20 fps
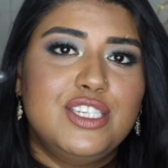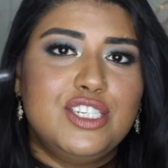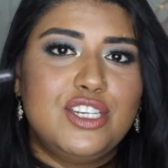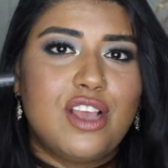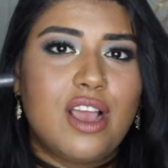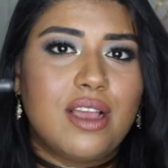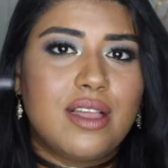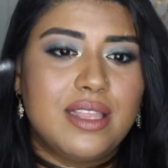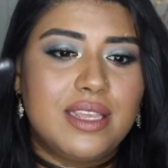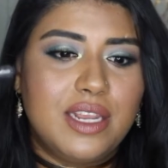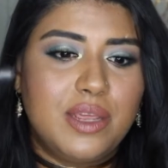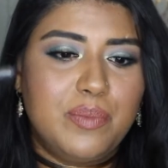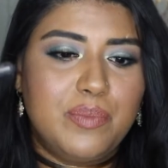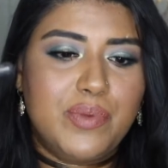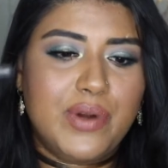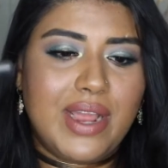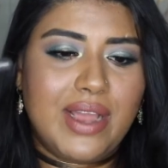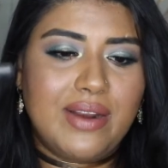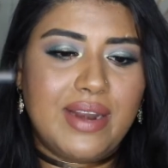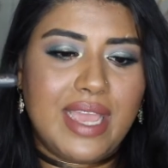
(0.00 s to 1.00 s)
chocolatey
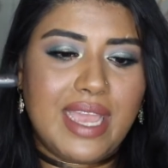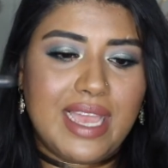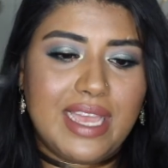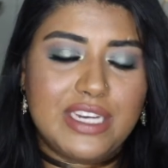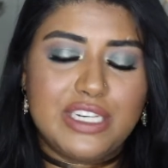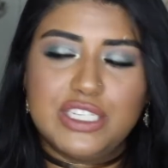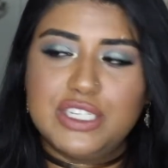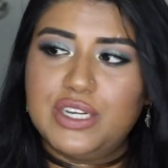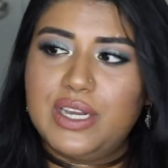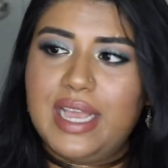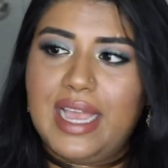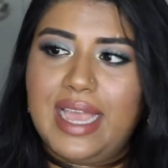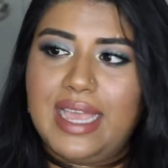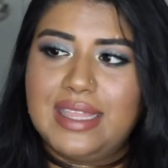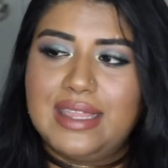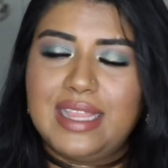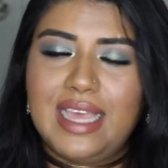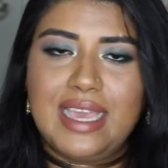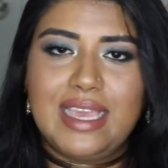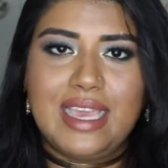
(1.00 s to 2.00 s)
brown handle
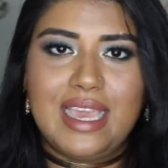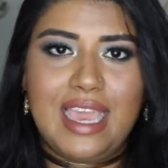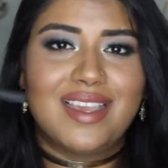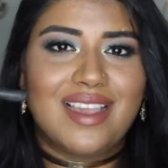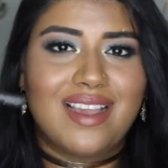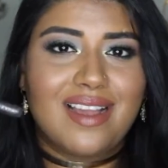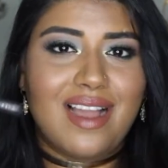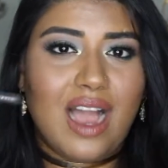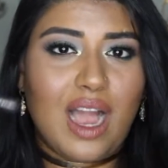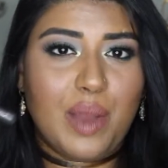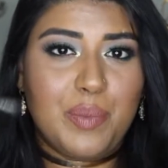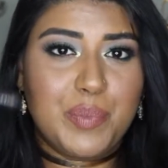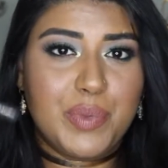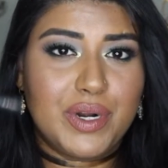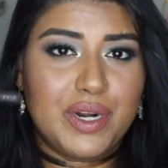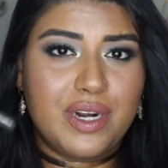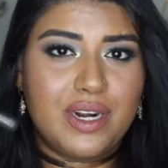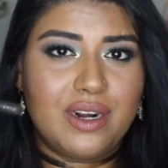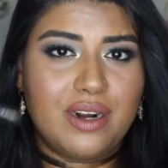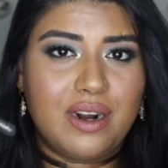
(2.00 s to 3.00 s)
and like a
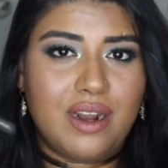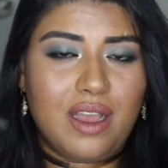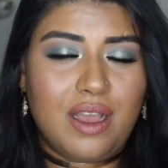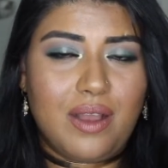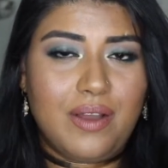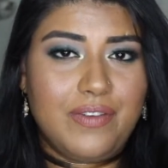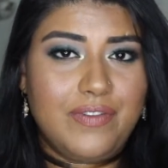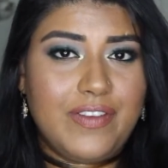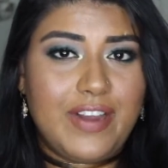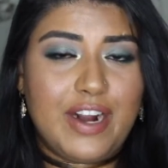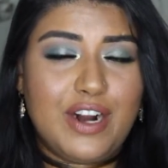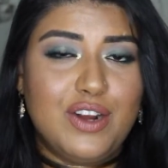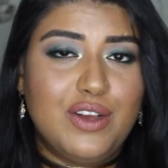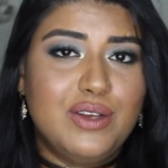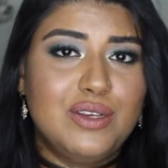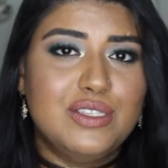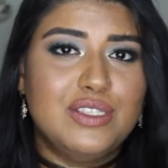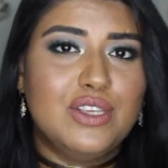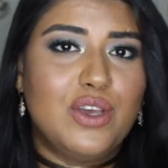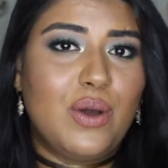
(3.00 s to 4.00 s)
copper
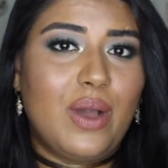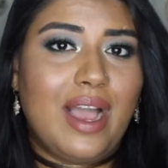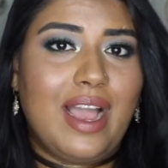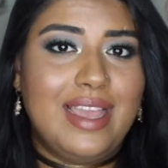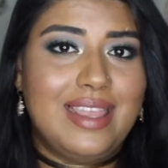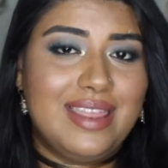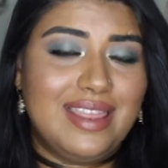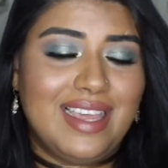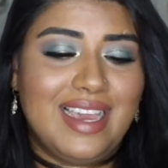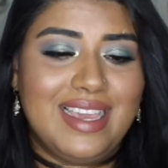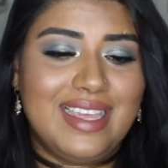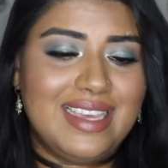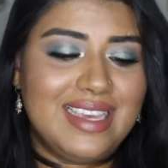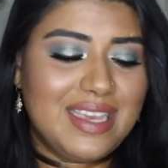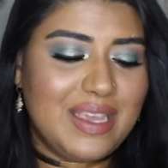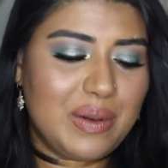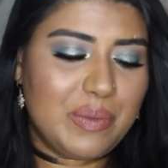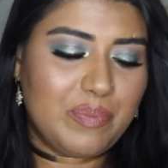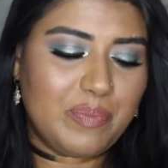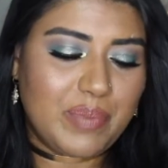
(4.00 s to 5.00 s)
ferrule, so I like
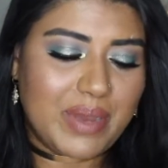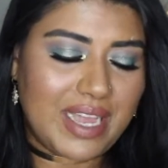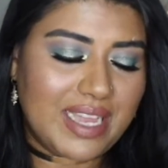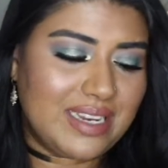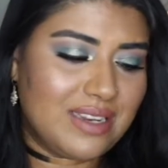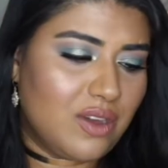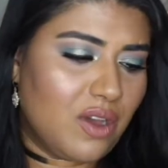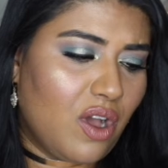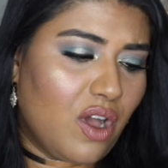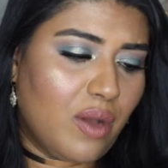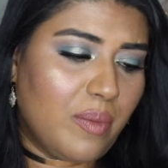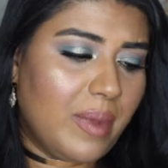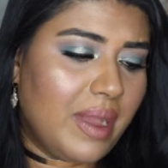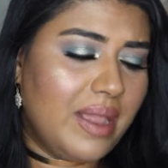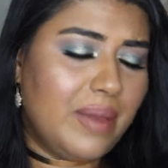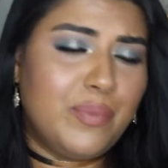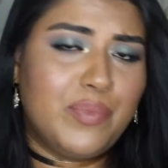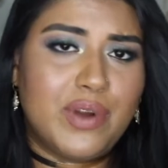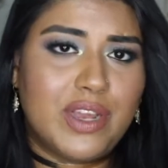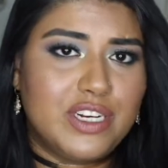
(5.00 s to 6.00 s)
it. But all
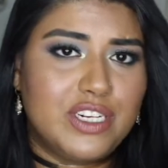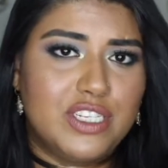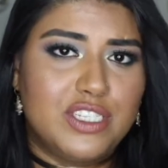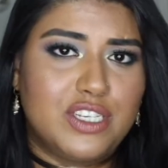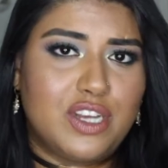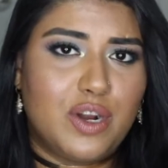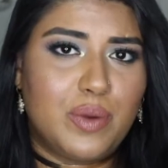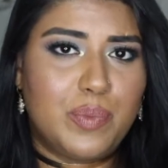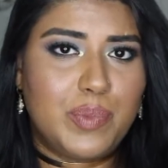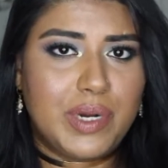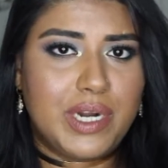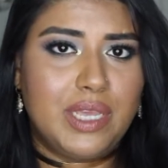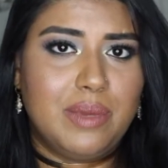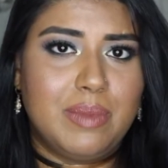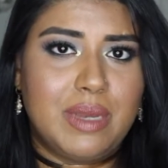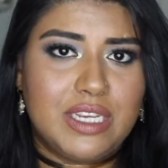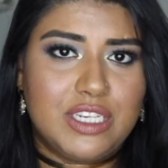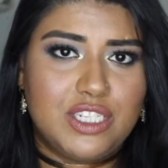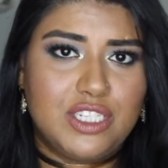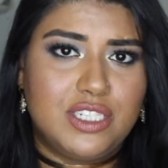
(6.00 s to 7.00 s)
my brushes are pretty
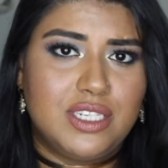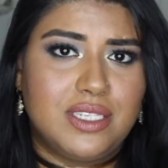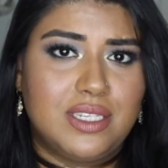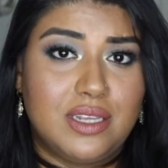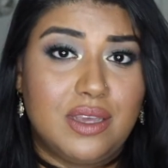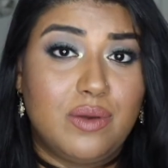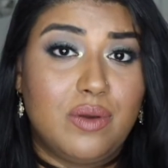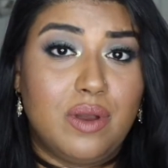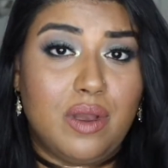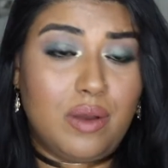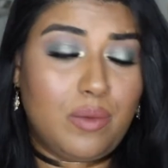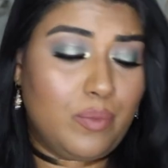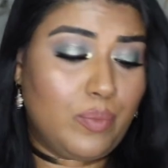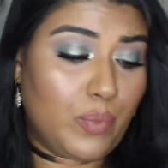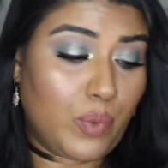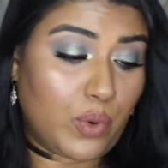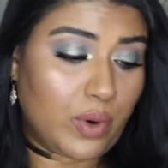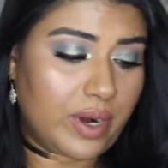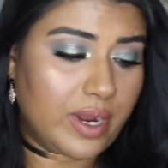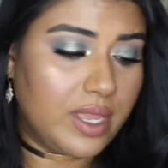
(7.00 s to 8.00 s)
much just
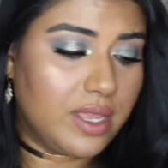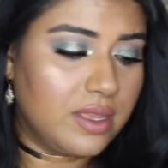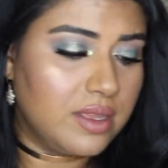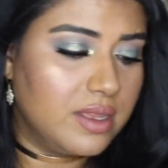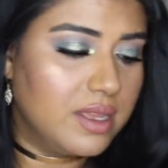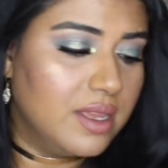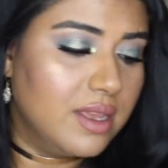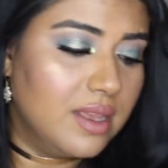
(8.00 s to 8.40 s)
boring